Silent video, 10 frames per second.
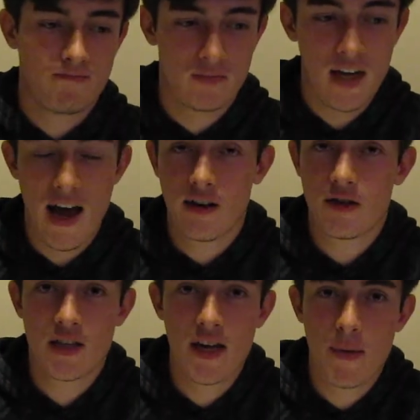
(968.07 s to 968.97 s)
yeah,
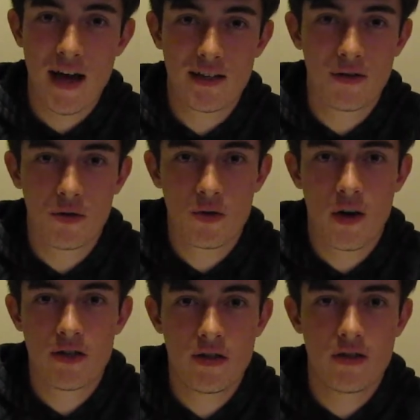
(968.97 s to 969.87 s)
just keep asking those
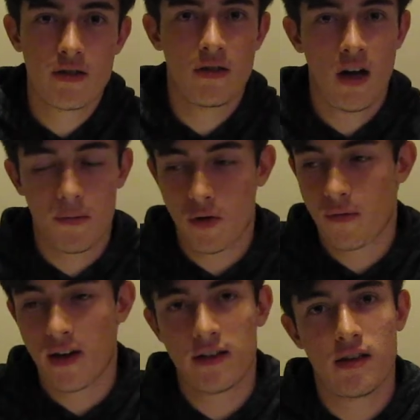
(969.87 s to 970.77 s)
questions. Don't
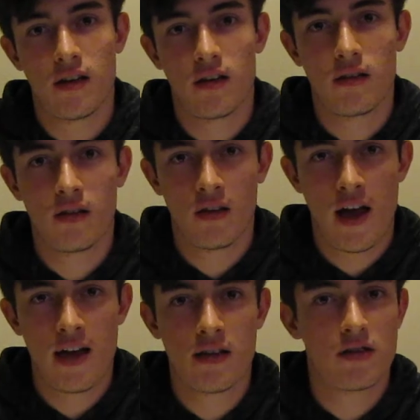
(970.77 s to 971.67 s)
forget to
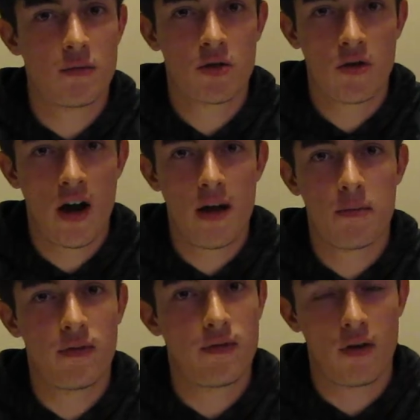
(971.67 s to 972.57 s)
like and subscribe
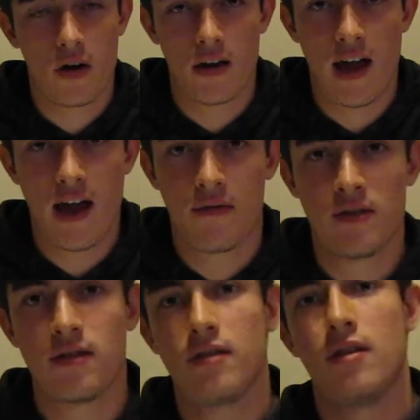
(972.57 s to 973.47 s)
if you already
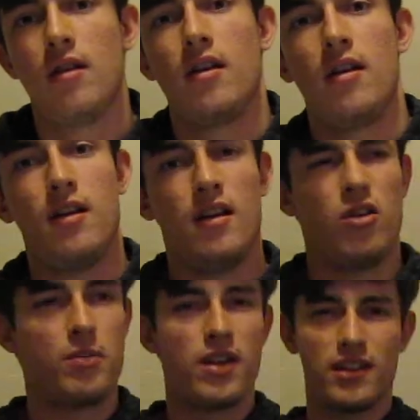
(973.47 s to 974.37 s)
haven't. I
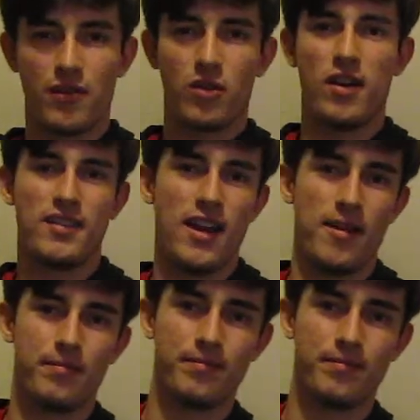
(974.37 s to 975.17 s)
hope you guys have a great day.